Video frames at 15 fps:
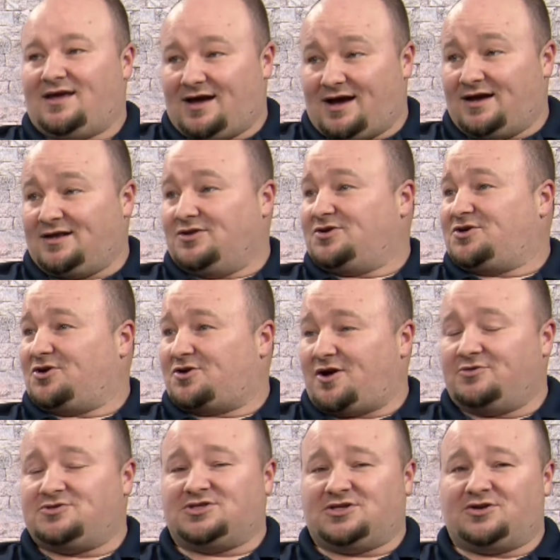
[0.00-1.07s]
hey, look, you're
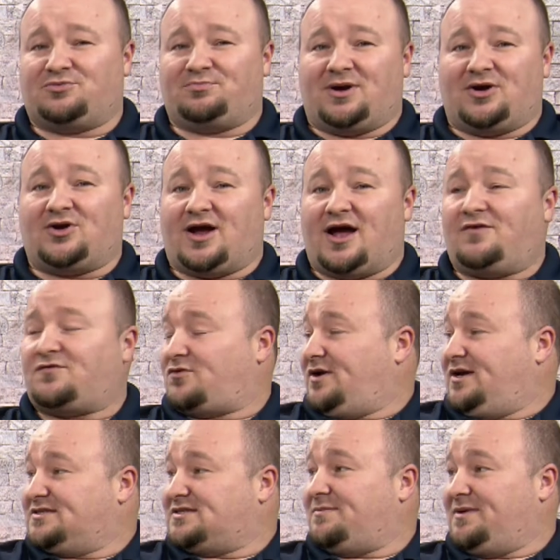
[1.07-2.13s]
coaching under Barry
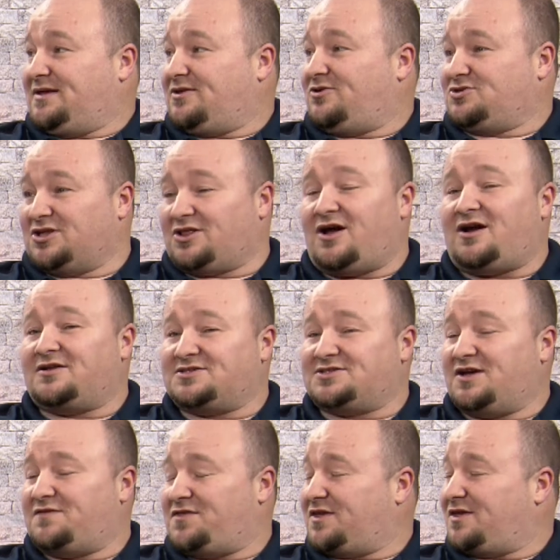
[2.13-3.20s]
Alvarez. there's a lot of
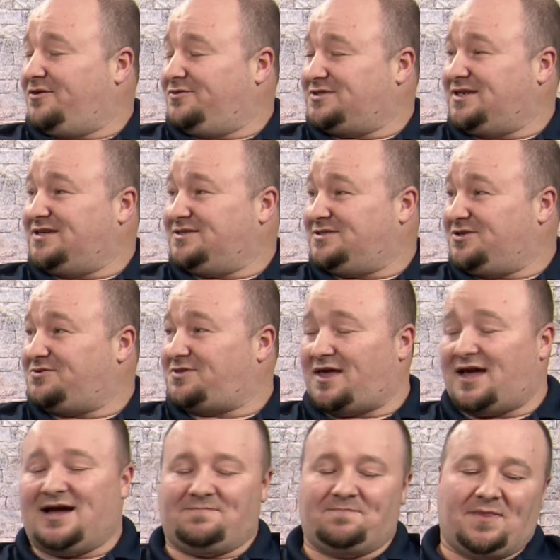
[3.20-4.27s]
stuff that goes into
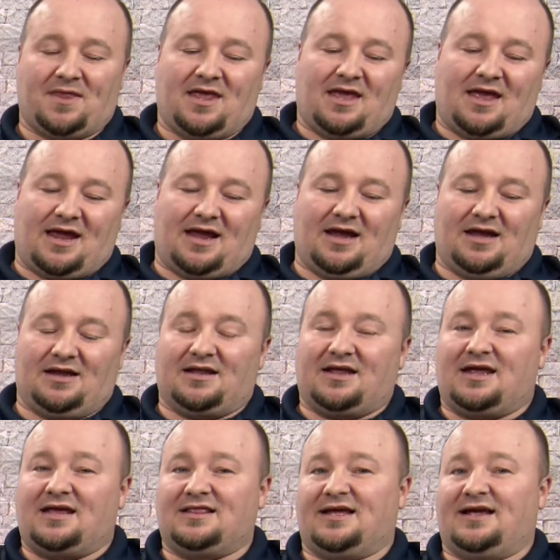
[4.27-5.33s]
that. And
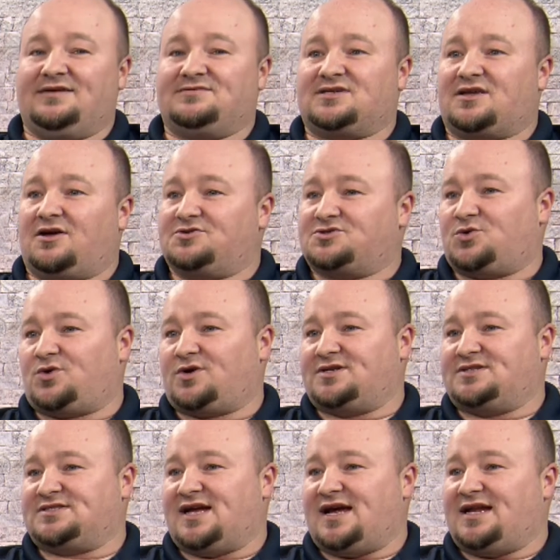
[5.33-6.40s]
he leaves and goes to
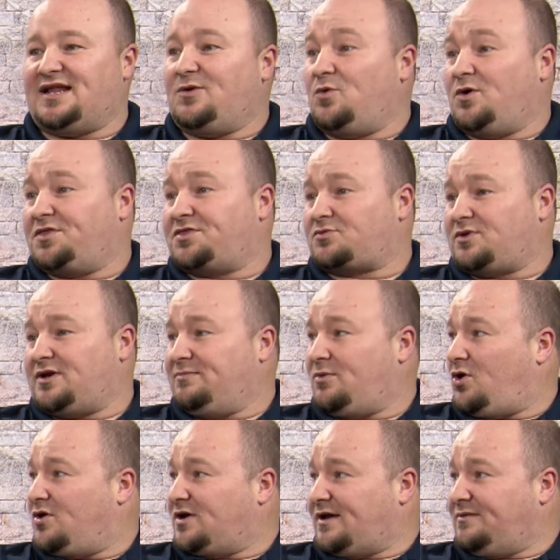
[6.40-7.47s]
Oregon State. He won 3
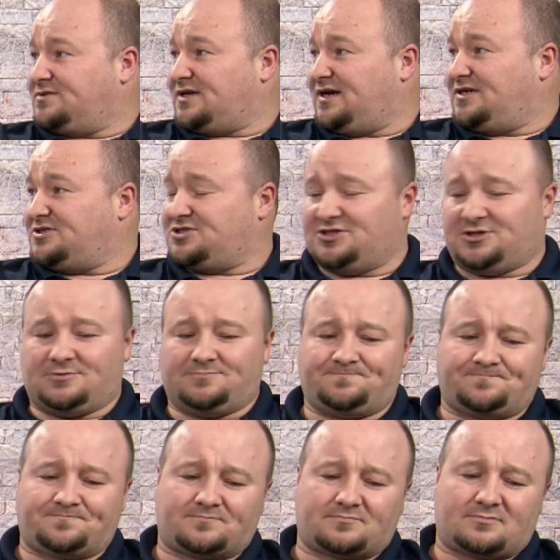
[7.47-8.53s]
ball games last year.
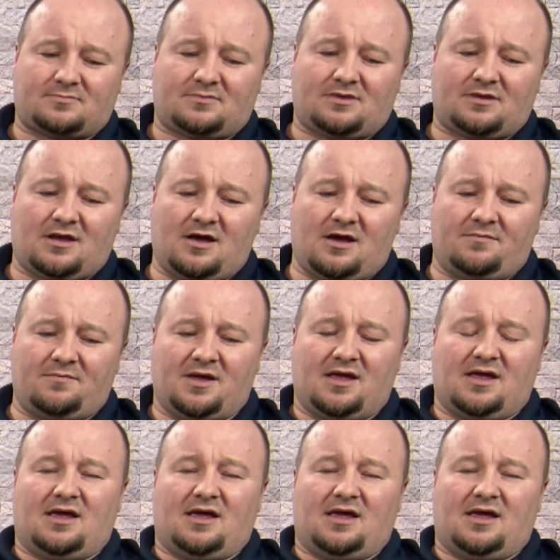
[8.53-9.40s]
And